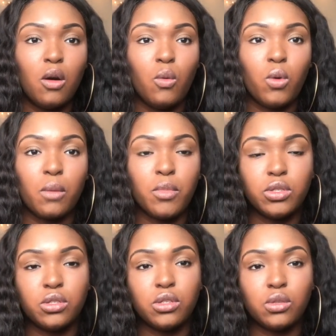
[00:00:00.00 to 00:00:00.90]
where
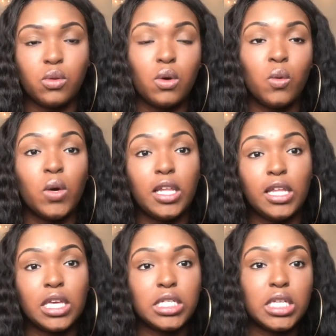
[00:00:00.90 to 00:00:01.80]
most of what
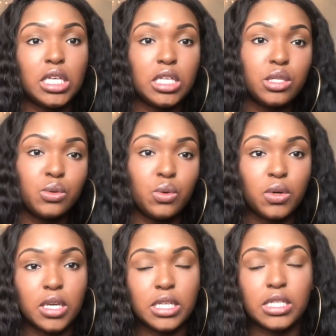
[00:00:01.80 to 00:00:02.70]
list each
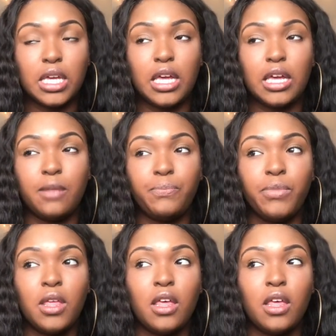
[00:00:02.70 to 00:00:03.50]
school is in.